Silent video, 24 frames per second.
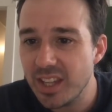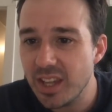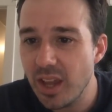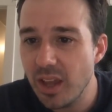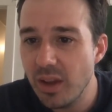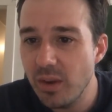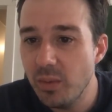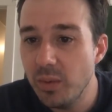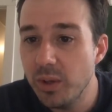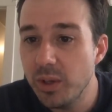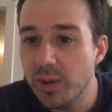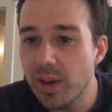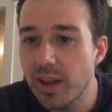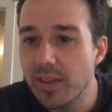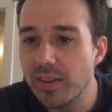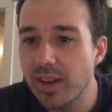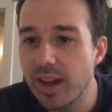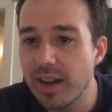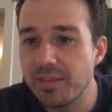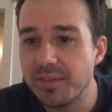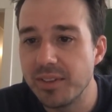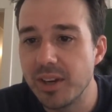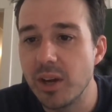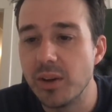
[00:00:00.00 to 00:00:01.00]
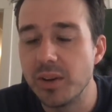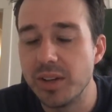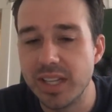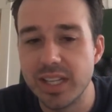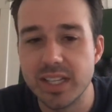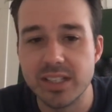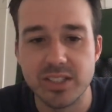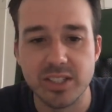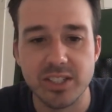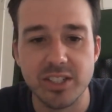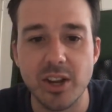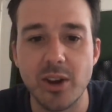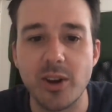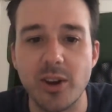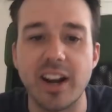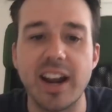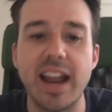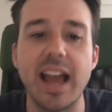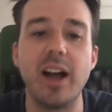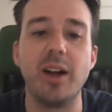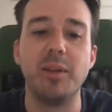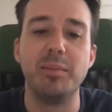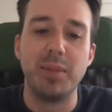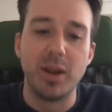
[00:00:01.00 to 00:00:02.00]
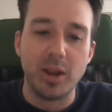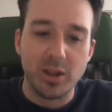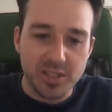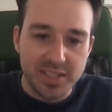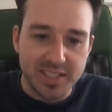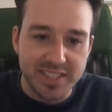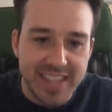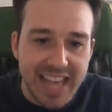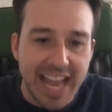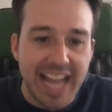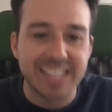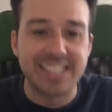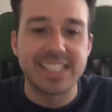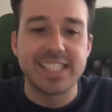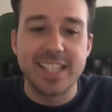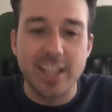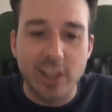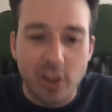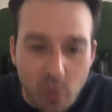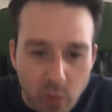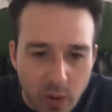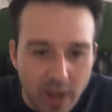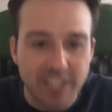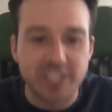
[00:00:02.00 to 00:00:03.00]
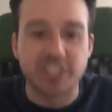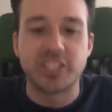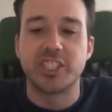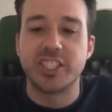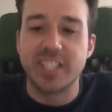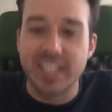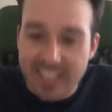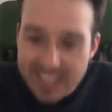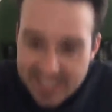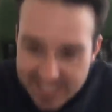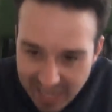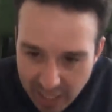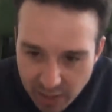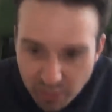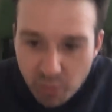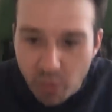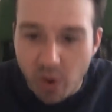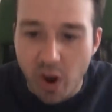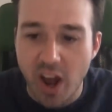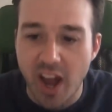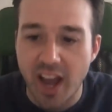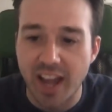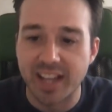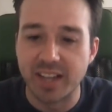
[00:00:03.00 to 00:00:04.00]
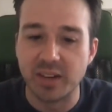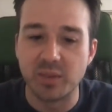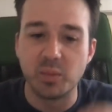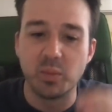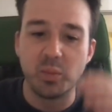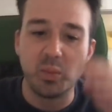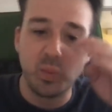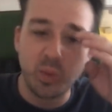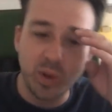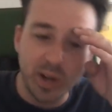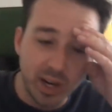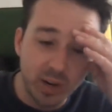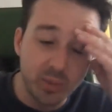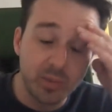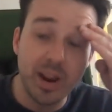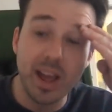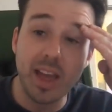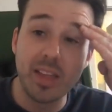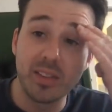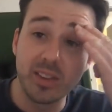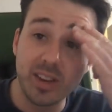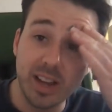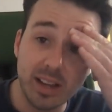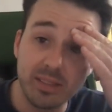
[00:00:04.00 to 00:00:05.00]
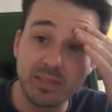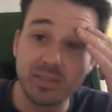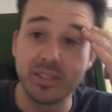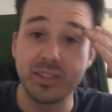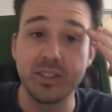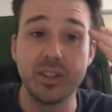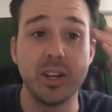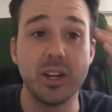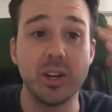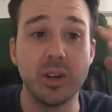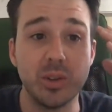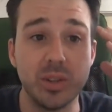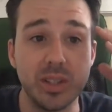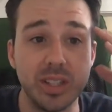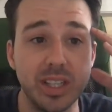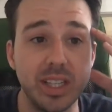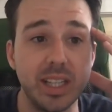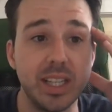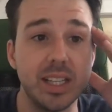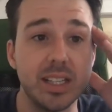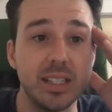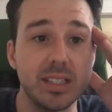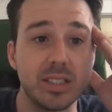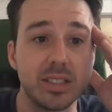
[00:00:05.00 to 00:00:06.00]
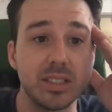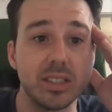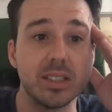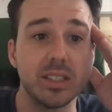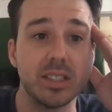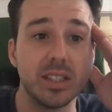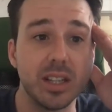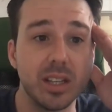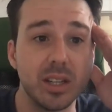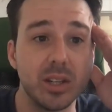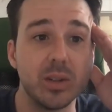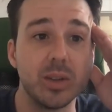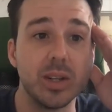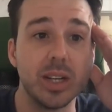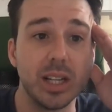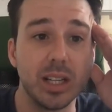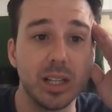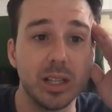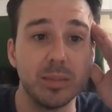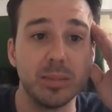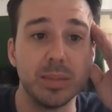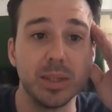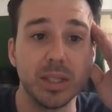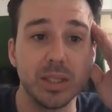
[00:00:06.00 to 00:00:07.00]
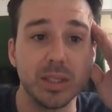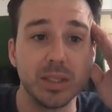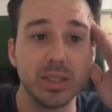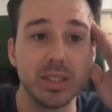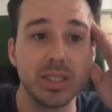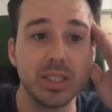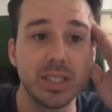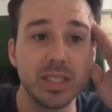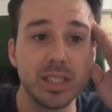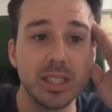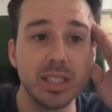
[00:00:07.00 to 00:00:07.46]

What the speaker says: Would you rather have no knees or no elbows? That's the questions I want. Would I rather have no knees or no elbows?